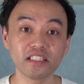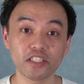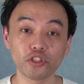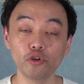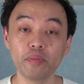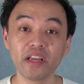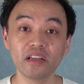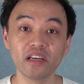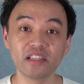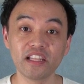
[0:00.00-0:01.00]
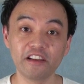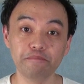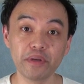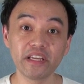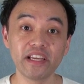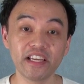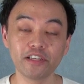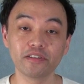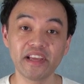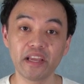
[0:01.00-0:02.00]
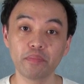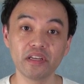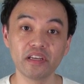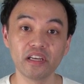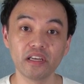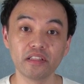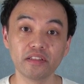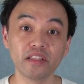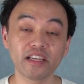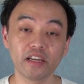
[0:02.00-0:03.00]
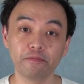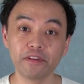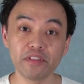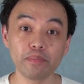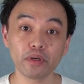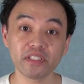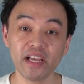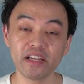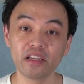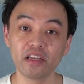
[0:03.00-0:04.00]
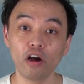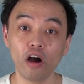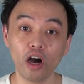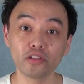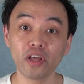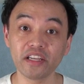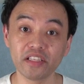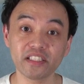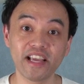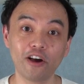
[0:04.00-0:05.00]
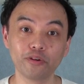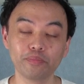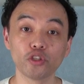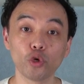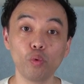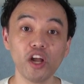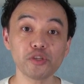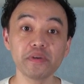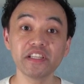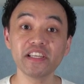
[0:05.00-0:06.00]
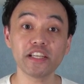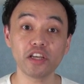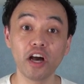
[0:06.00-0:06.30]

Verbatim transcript: is assuming that if Big Hit Entertainment did like a fifty percent online discount to watch B T S